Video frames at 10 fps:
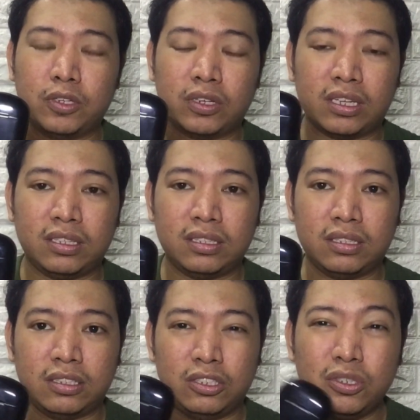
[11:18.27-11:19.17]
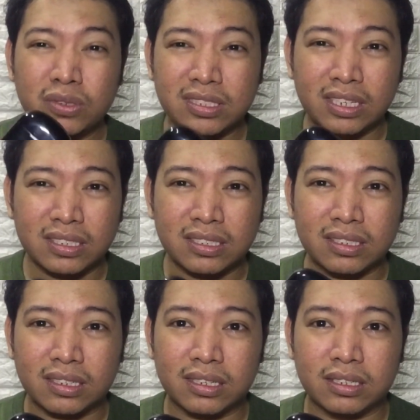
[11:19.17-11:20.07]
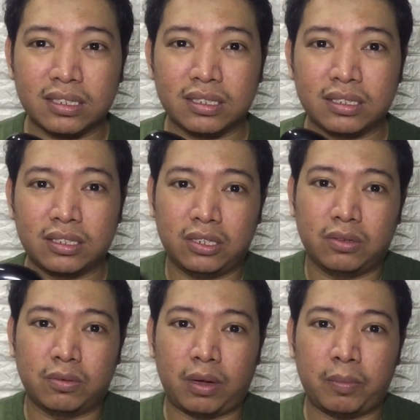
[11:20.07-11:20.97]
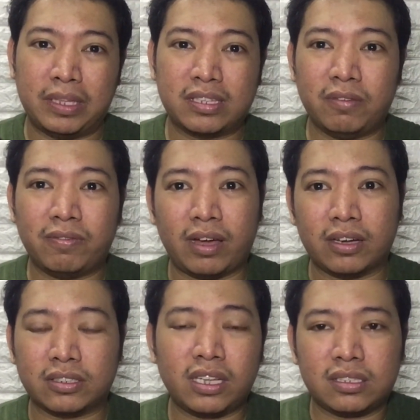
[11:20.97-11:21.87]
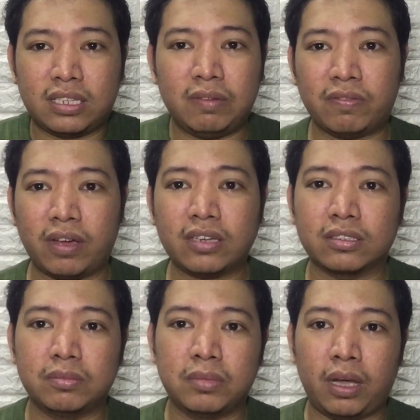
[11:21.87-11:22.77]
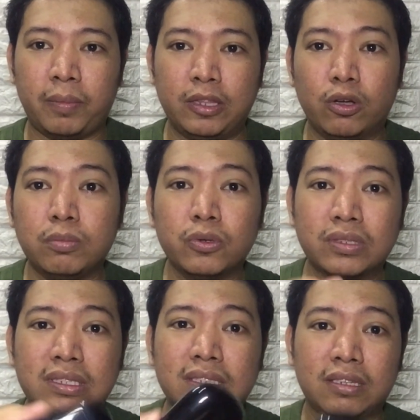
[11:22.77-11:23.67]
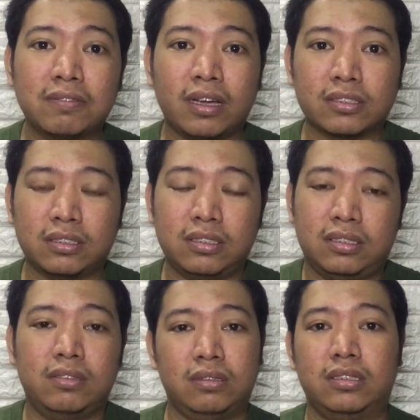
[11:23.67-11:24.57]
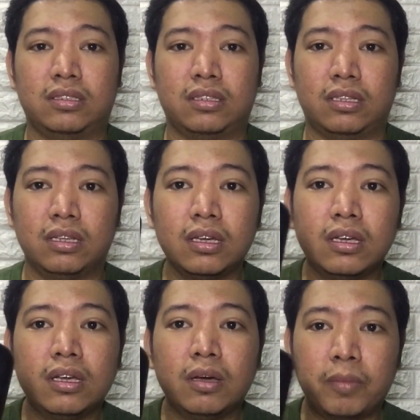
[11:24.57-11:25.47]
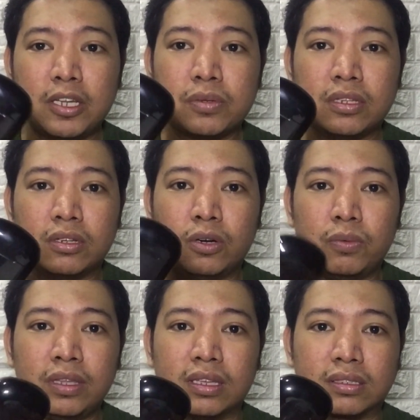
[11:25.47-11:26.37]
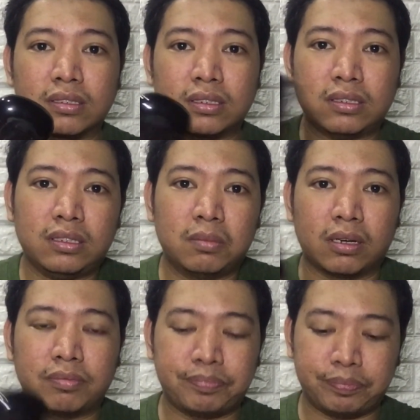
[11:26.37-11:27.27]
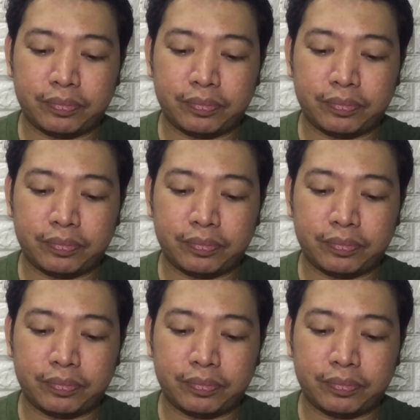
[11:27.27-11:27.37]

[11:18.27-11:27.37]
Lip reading: you can use this, you know, I mean, same function, not same function, I mean, almost the same function as the original, might as well go with this kasi, di ba?